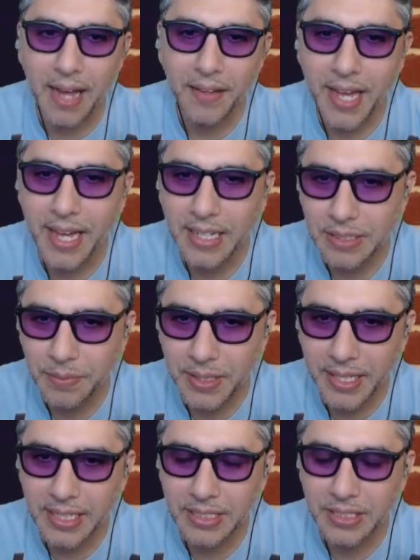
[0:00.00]
heck did we get
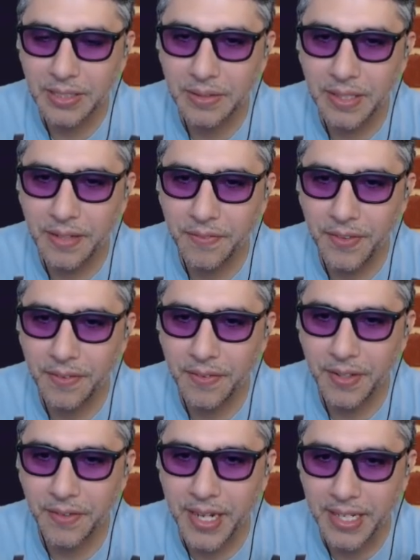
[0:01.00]
into infinite
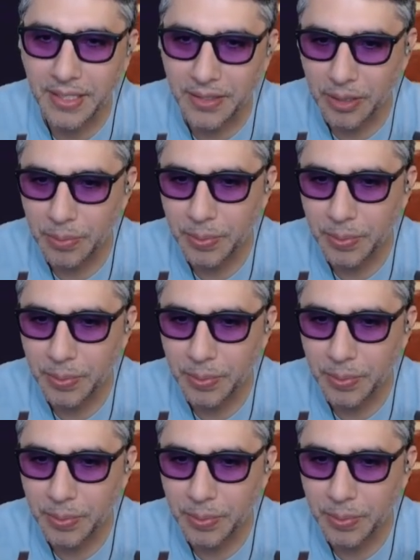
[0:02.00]
redirect loop?